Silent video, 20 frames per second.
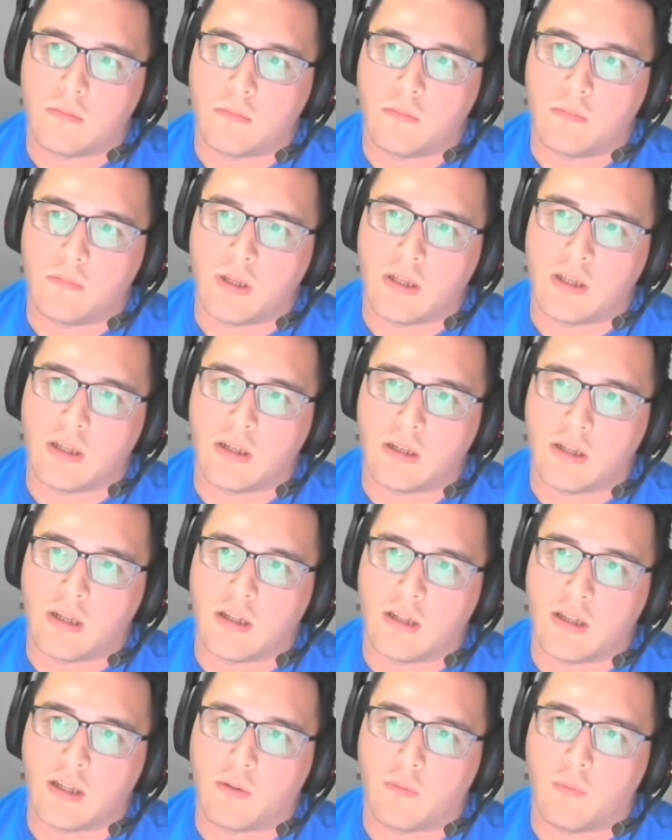being
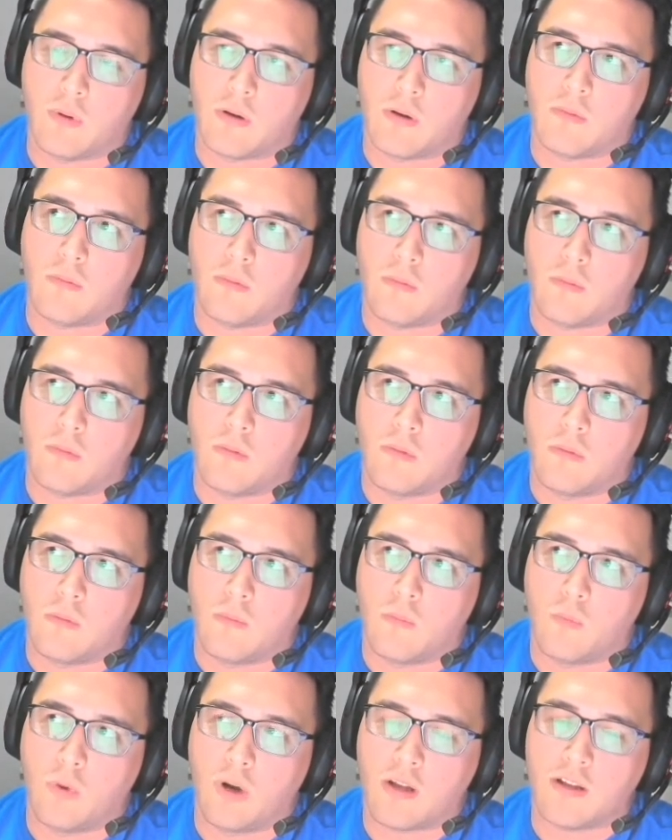done, like what
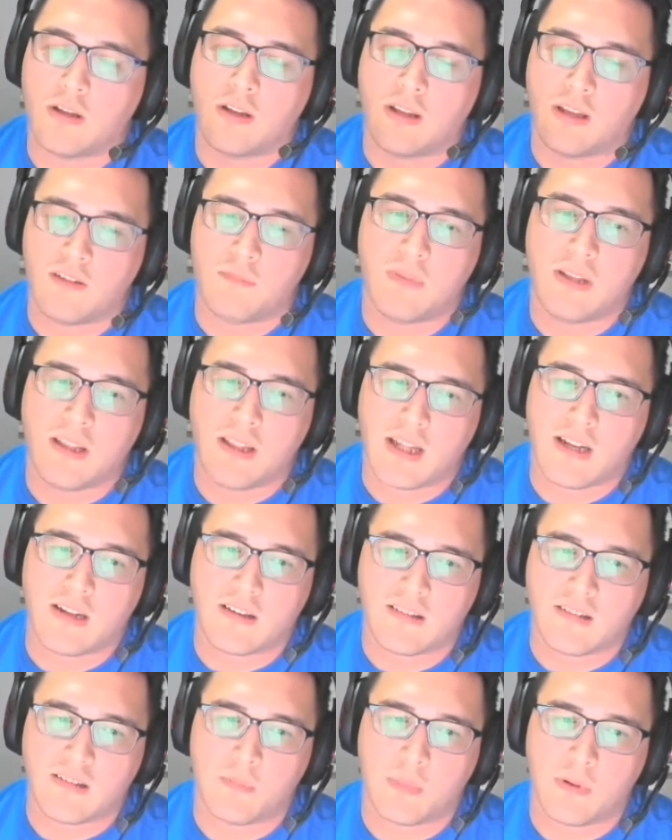could give me that
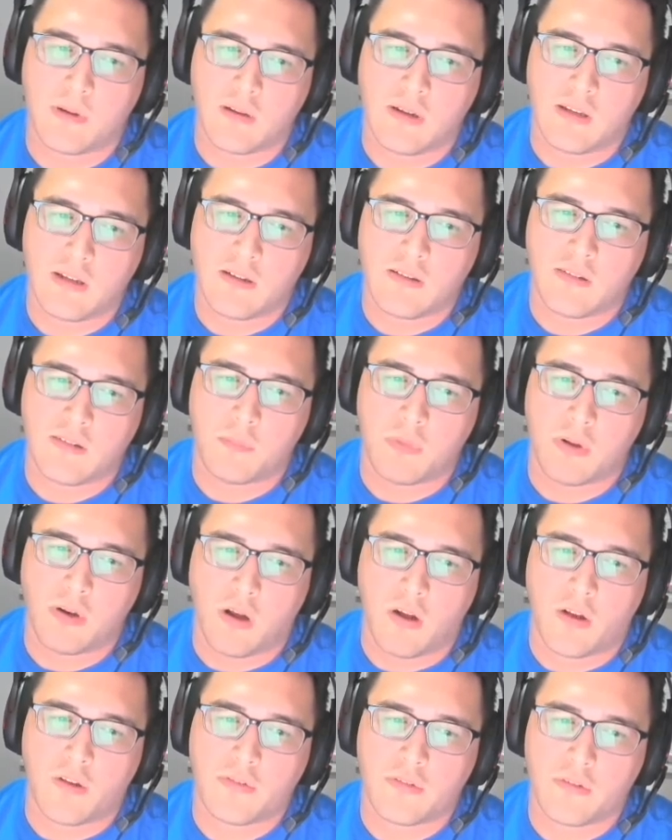experience, but
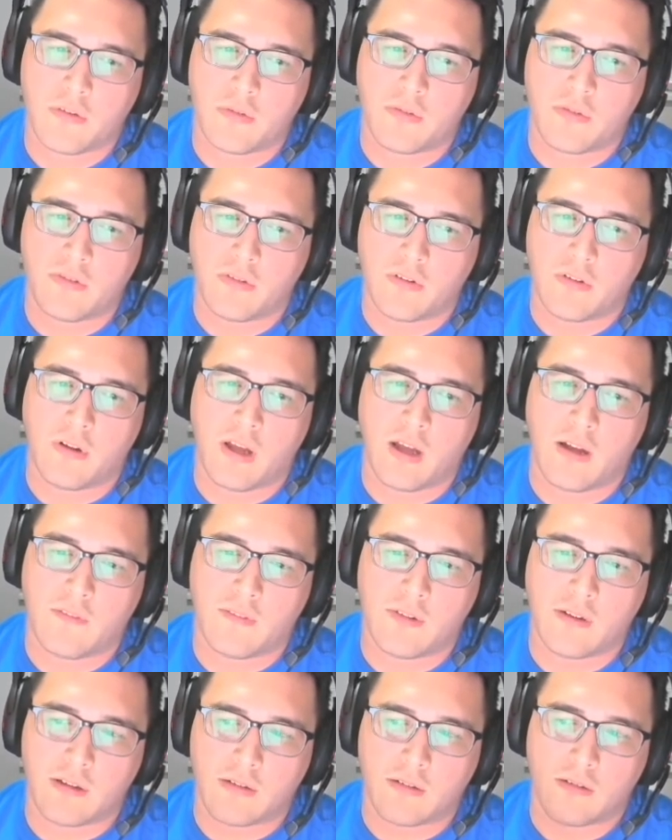also still have
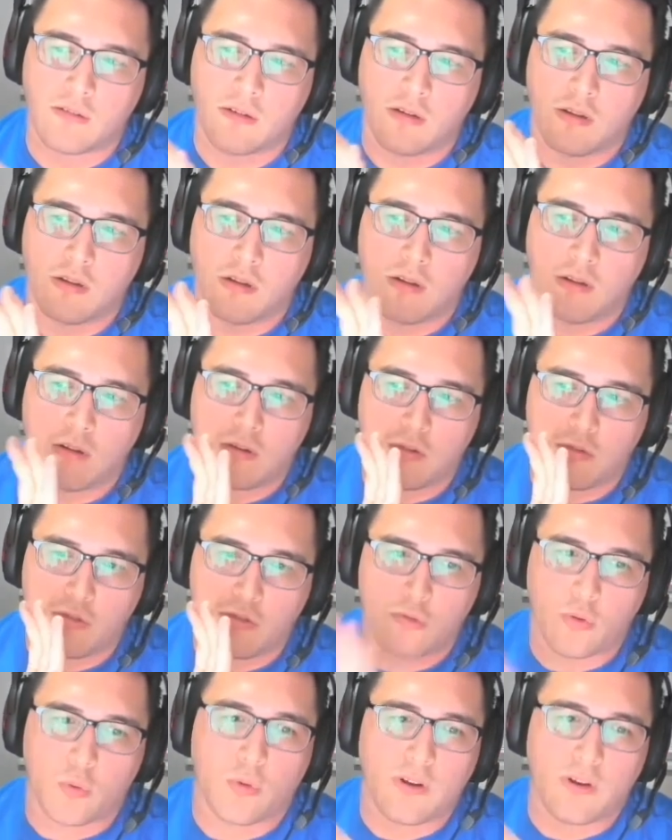like
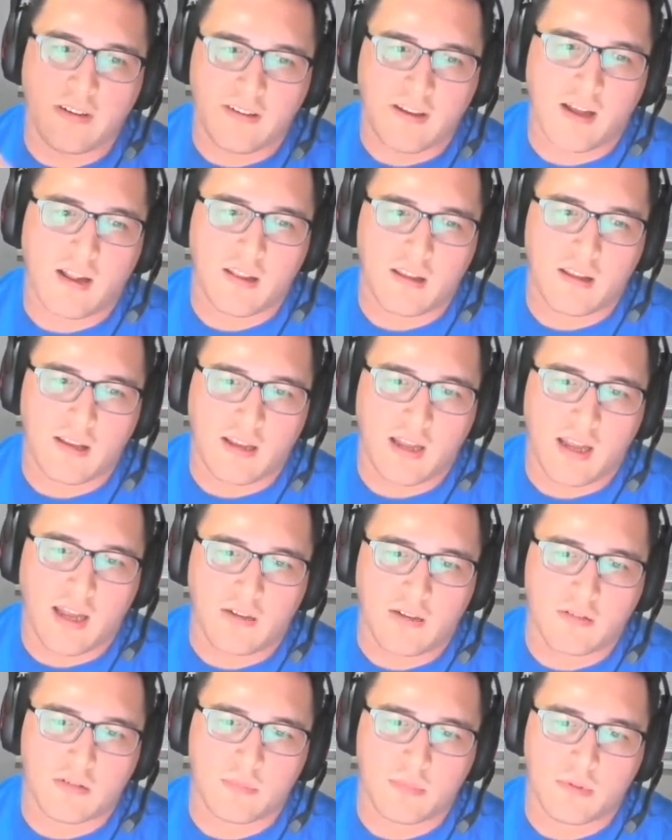storytelling
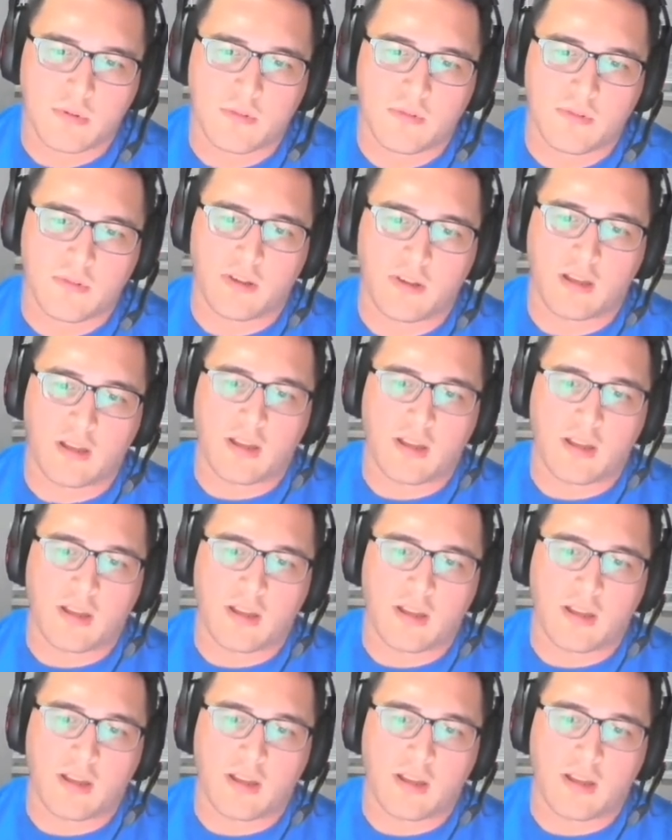attributes, like